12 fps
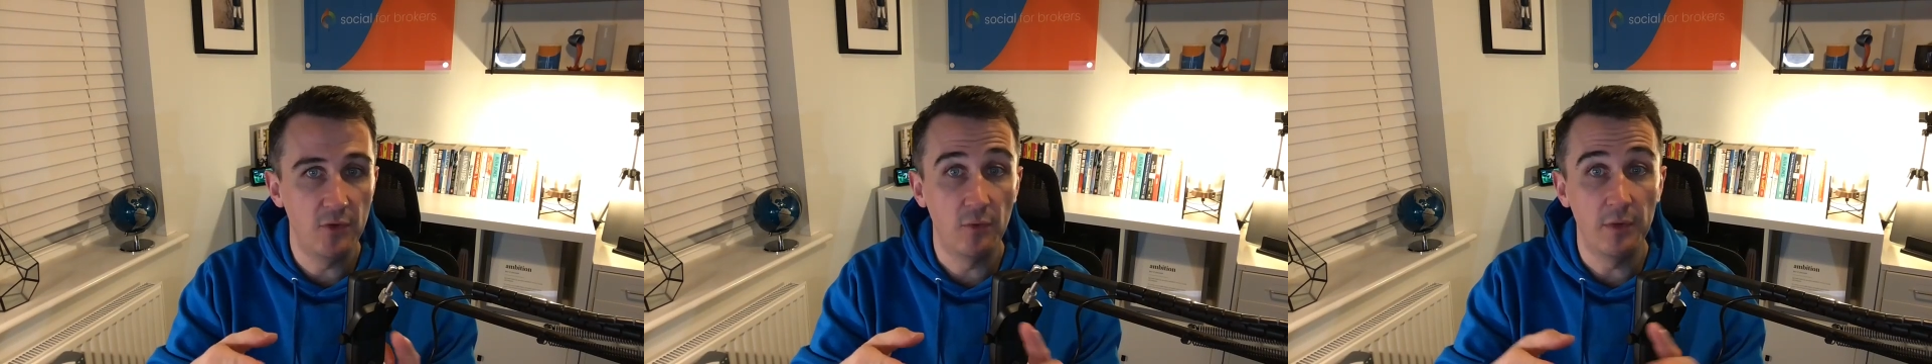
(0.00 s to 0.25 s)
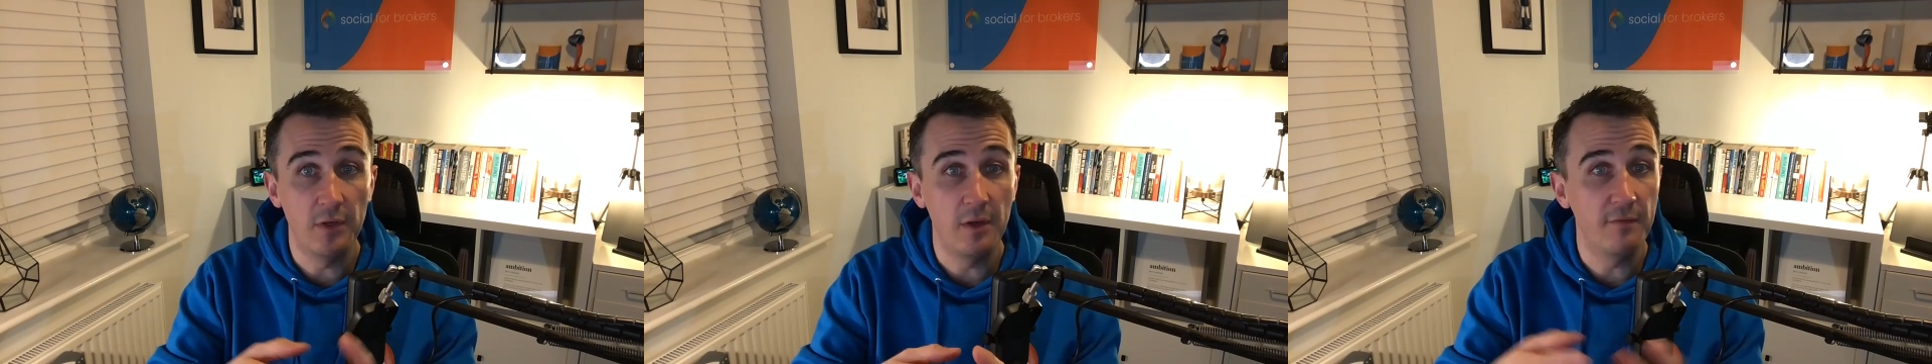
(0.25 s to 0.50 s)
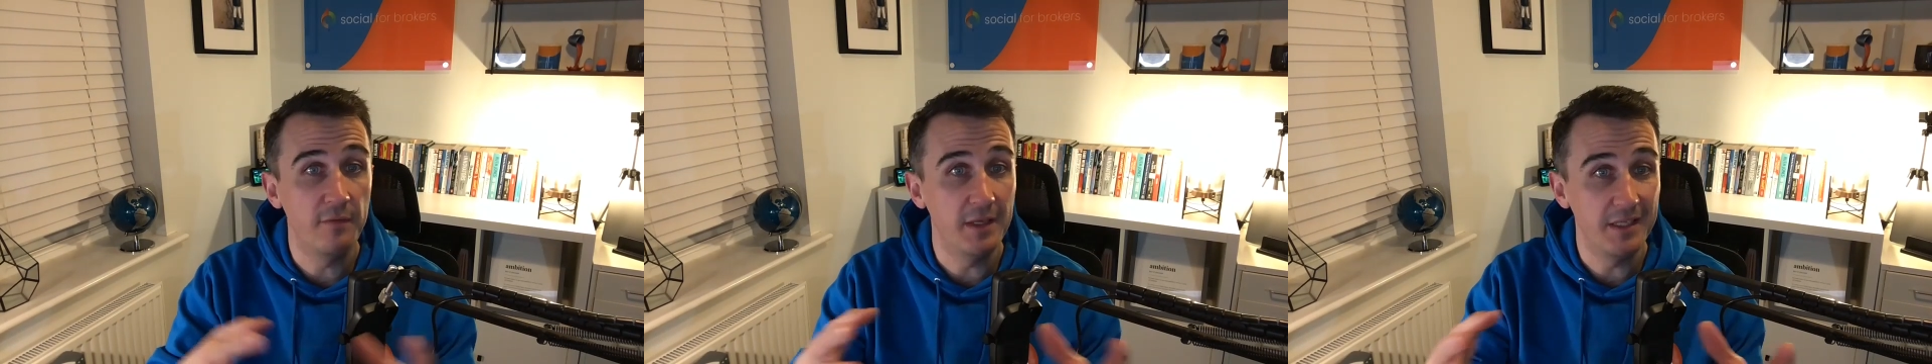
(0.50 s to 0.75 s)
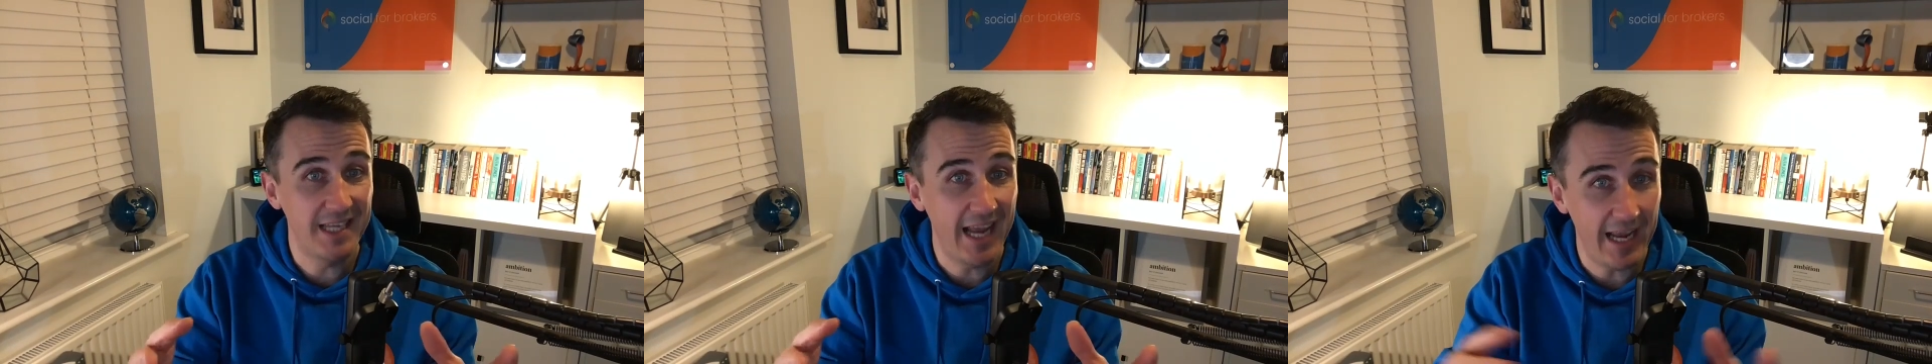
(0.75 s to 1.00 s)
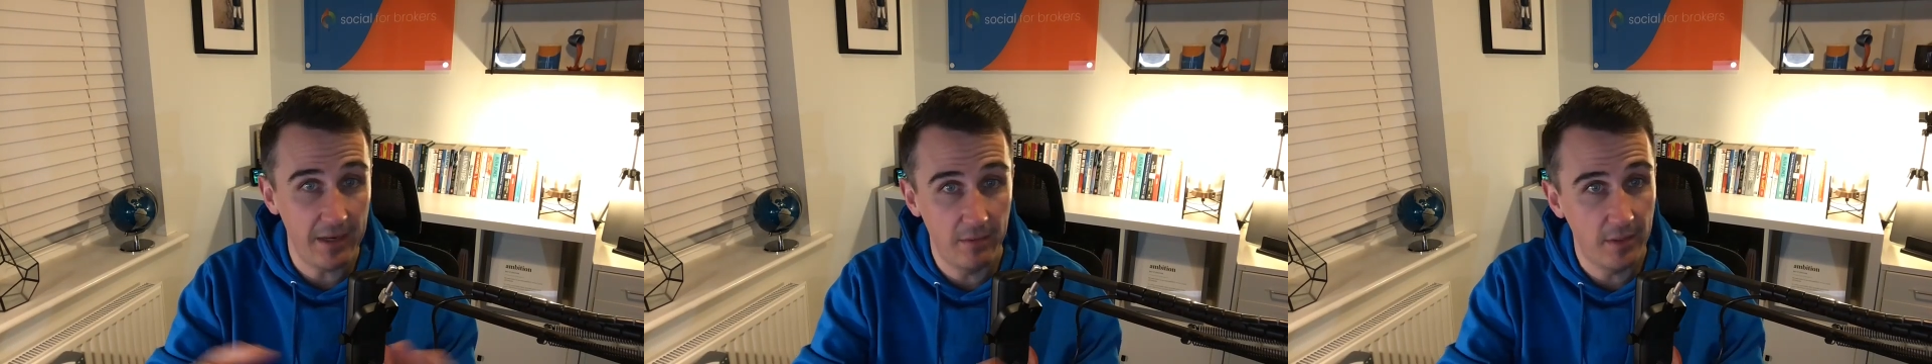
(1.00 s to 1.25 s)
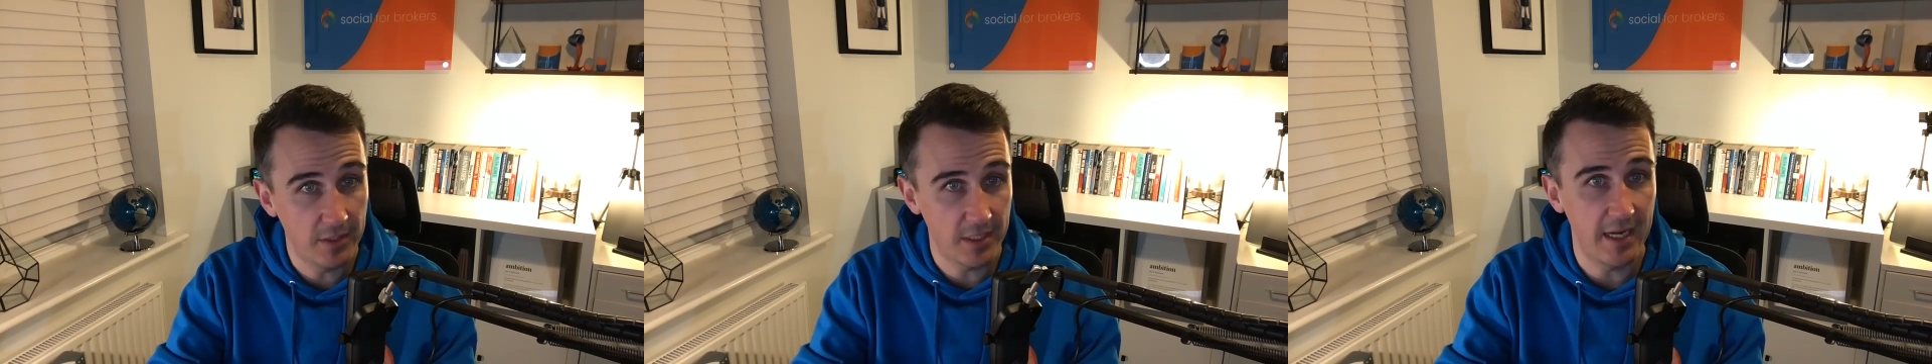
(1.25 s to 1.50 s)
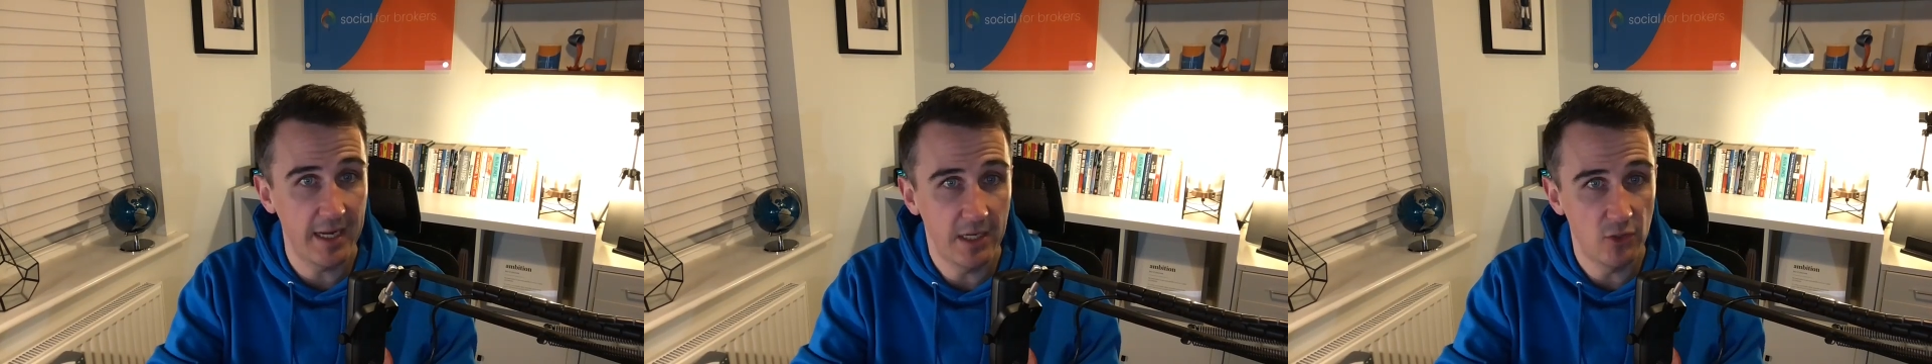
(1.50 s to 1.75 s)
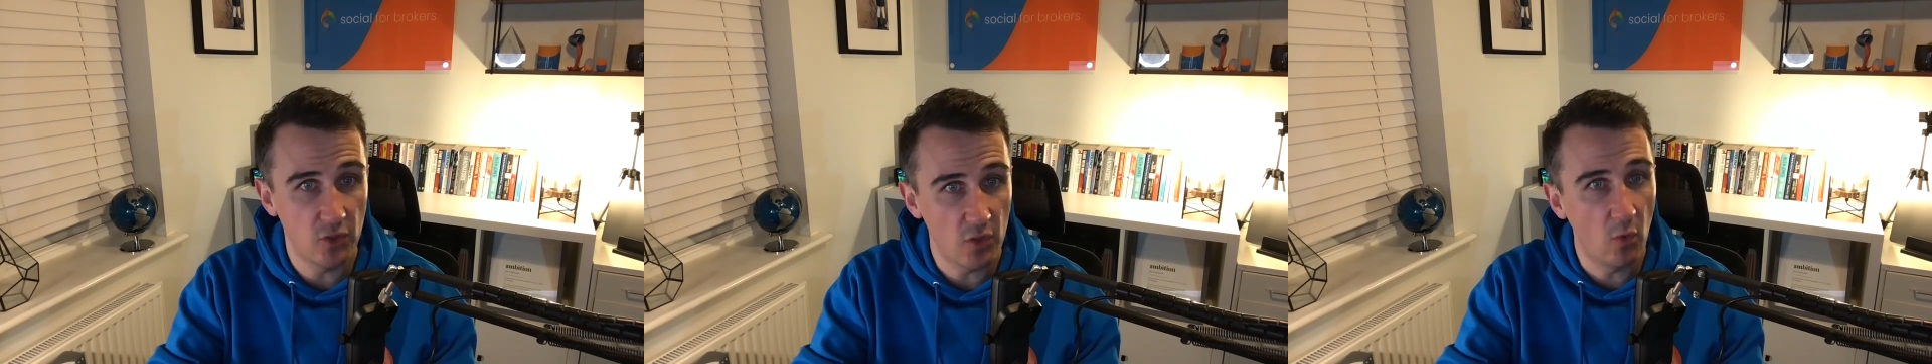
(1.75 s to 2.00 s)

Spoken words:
you're doing it for the 10 estate agents.